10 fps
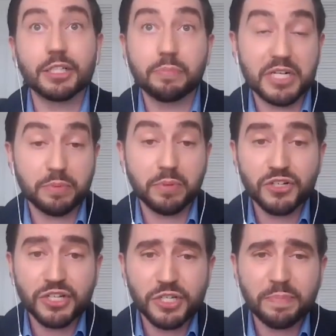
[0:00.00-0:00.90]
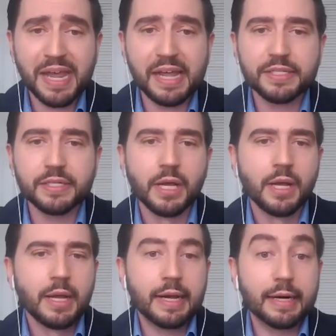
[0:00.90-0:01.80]
enterprise blockchain space,
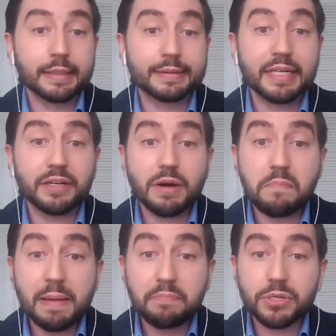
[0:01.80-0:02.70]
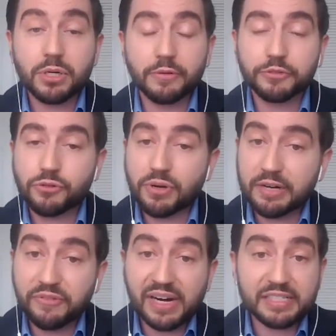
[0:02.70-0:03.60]
uh, they are a member of
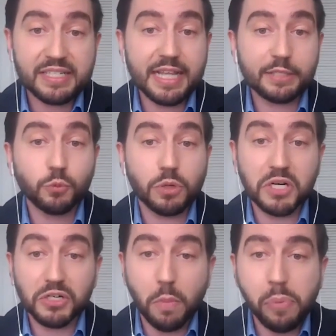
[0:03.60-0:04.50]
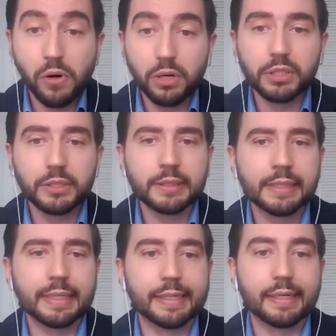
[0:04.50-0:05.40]
Trade Finance Network Marco
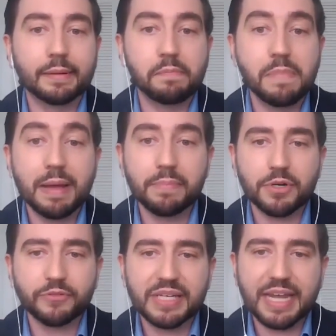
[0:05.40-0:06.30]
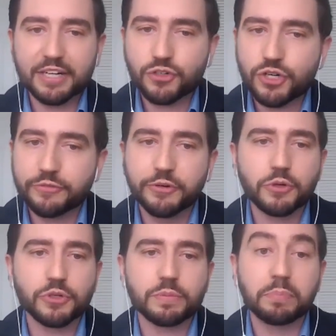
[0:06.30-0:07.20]
Polo, um, a member of the energy
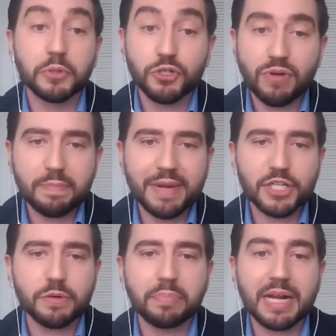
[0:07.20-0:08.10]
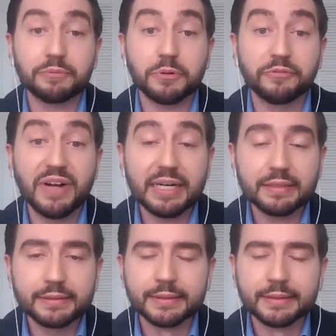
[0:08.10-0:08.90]
focused post trade management platform VAKT.